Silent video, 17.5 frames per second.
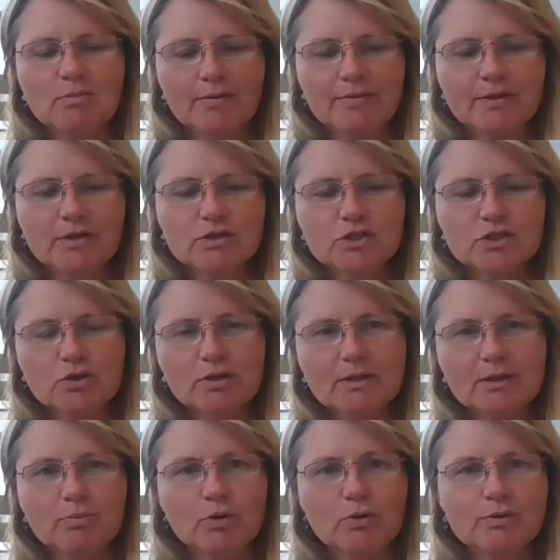on the
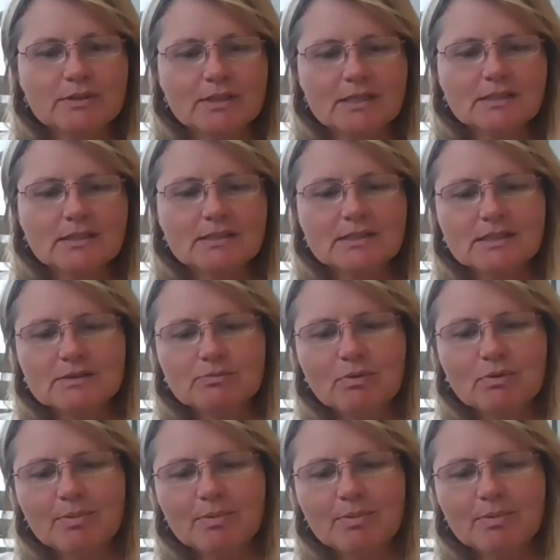Assurity process since we